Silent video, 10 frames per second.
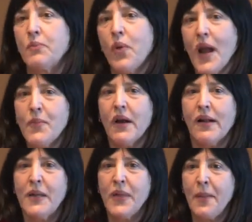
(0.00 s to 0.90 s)

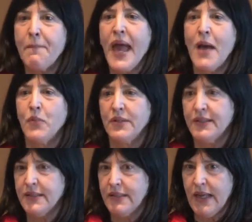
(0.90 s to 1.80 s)
primarily about
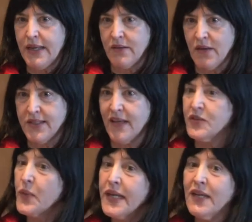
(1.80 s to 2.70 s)
mammals and
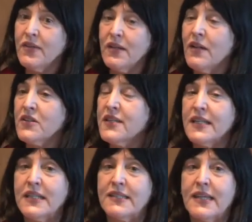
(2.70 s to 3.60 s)
ourselves, but he even looked at
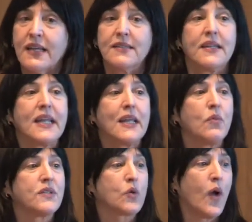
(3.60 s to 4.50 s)
insects and he
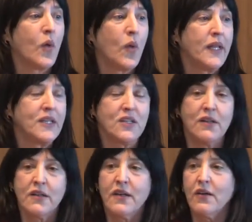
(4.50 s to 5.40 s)
was quite willing to
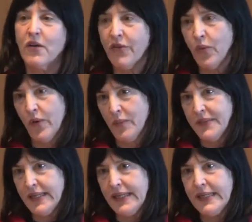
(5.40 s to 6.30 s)
look at earthworms.
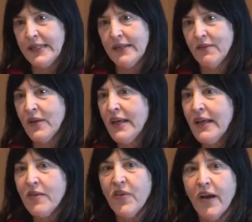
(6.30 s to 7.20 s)
And he did a
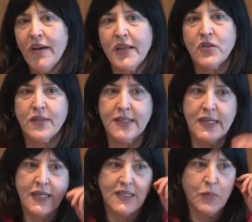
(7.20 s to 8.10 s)
very
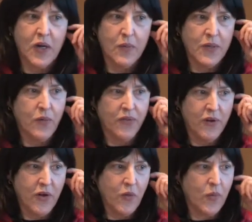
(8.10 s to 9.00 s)
interesting experiment with
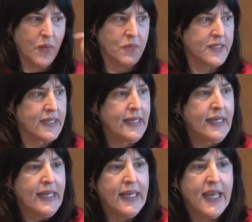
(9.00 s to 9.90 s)
earthworms.
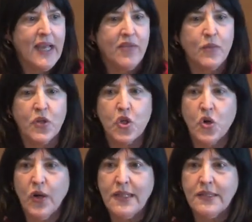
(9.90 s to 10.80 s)
He gave them a
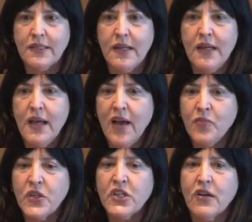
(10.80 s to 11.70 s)
choice of
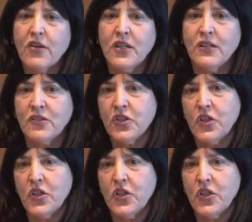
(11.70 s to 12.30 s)
materials to